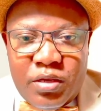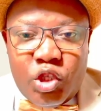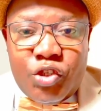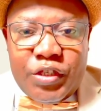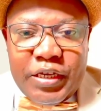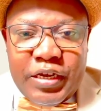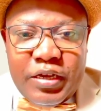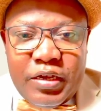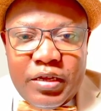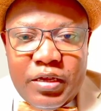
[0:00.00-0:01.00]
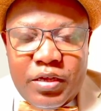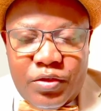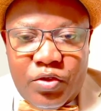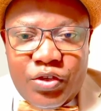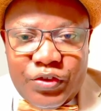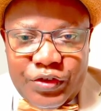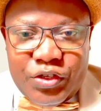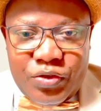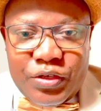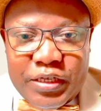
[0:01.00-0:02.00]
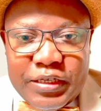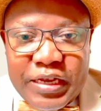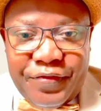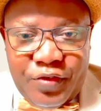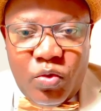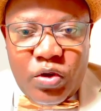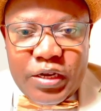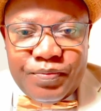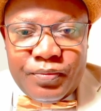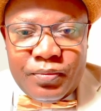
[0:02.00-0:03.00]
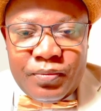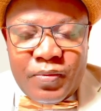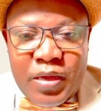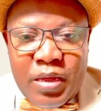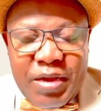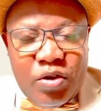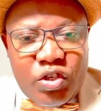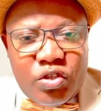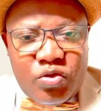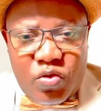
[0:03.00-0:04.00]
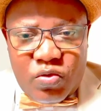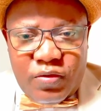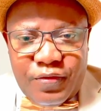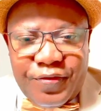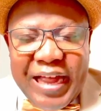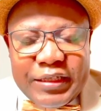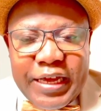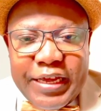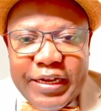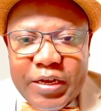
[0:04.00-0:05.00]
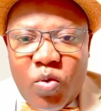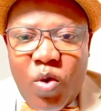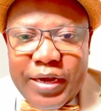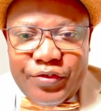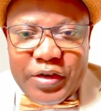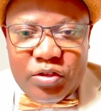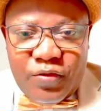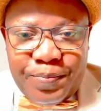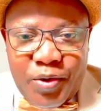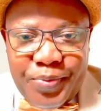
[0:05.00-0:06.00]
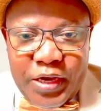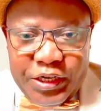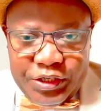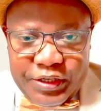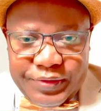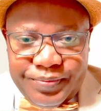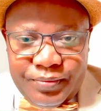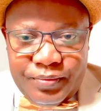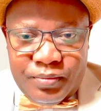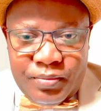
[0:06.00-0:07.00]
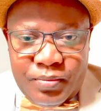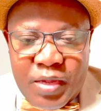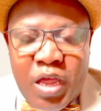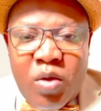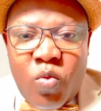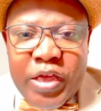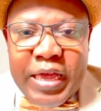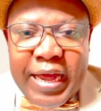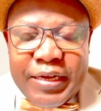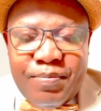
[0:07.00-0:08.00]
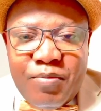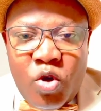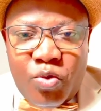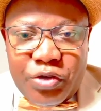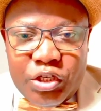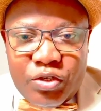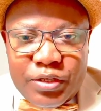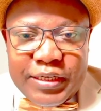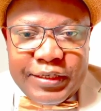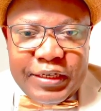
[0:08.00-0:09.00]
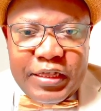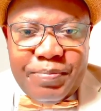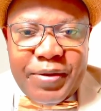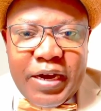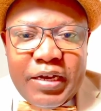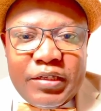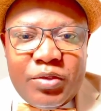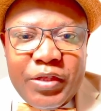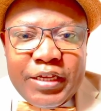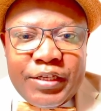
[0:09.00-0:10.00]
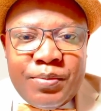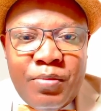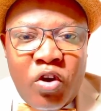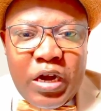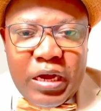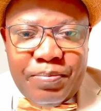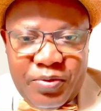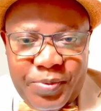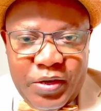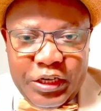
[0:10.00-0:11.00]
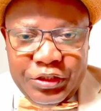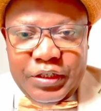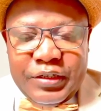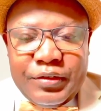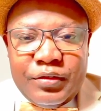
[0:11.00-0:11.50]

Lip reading: Today, those resources are fewer. But also, factor in the quadrant of population. We had more resources in the past with a smaller population.